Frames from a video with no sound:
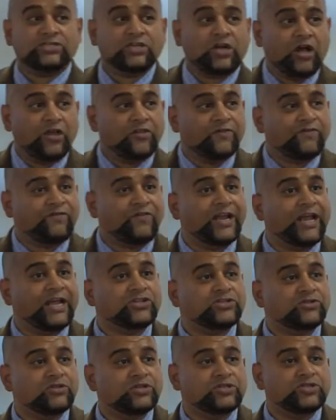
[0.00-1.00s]
to other
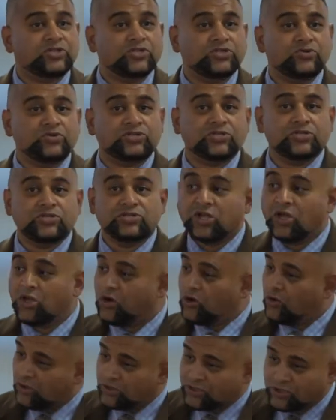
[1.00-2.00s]
financial institutions
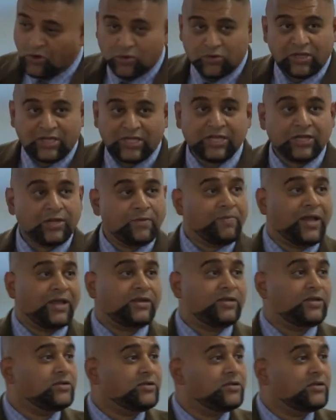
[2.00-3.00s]
or totally
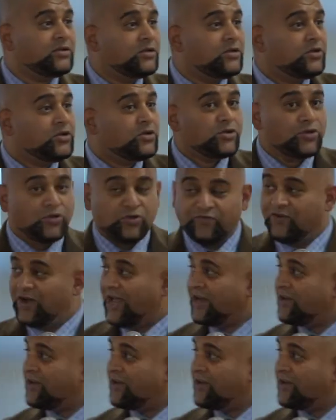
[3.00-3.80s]
independent. You've got